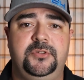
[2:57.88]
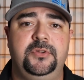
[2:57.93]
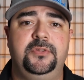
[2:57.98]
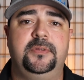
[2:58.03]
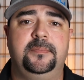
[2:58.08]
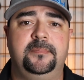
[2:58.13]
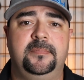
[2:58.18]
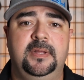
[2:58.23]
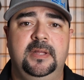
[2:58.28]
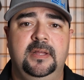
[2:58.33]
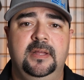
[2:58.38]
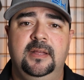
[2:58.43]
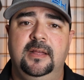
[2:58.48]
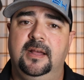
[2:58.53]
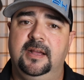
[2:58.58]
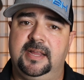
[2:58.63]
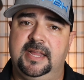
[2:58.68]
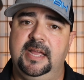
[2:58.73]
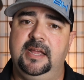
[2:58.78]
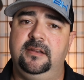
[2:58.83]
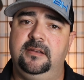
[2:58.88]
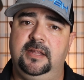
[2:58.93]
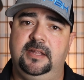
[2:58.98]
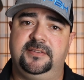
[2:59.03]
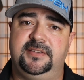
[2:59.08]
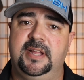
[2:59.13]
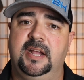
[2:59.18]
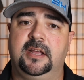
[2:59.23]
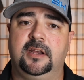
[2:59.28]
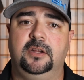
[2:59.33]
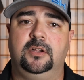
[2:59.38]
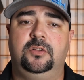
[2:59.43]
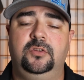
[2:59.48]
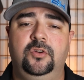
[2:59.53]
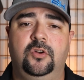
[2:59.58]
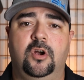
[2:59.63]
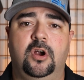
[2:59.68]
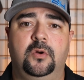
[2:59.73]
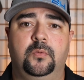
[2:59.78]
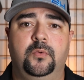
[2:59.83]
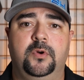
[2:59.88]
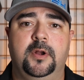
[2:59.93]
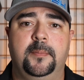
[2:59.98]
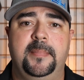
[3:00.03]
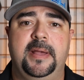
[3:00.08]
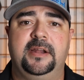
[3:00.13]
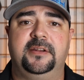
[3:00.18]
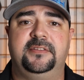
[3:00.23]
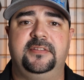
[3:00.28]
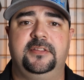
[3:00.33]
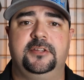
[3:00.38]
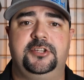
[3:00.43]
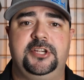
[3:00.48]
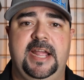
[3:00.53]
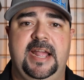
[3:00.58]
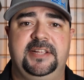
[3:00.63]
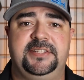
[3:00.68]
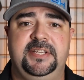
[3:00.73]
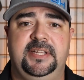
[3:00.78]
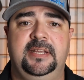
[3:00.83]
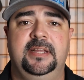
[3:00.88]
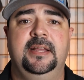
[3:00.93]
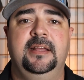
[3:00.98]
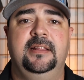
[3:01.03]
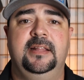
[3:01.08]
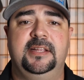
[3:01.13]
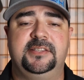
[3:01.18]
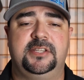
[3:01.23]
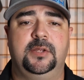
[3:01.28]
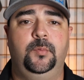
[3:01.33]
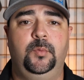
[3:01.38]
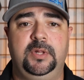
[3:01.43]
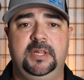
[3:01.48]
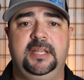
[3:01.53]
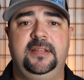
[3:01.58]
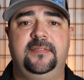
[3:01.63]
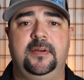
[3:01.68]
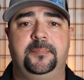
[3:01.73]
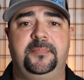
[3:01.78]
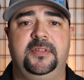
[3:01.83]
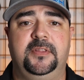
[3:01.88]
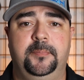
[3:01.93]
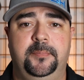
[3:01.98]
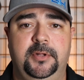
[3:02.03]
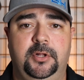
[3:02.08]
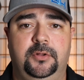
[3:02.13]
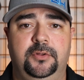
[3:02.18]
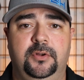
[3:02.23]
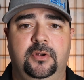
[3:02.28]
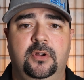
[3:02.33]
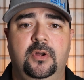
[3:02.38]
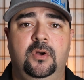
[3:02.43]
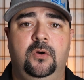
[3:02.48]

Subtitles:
to them. Again, it's not going to include hardware to mount it to the chassis. That's something we leave up to the builder